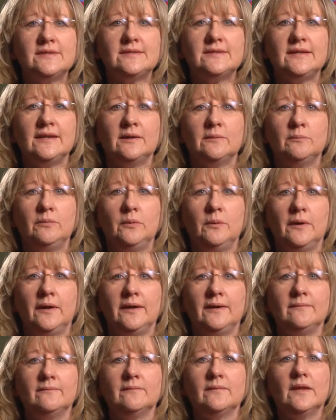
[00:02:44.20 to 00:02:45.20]

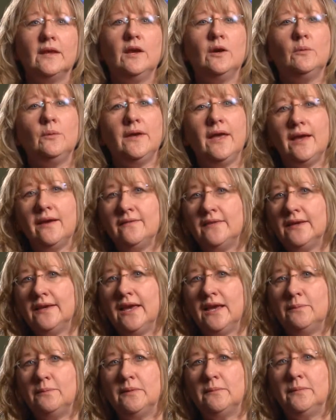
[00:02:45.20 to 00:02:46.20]
standpoint, we have the
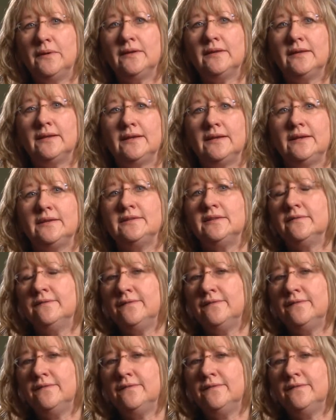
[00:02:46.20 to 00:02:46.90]
capability to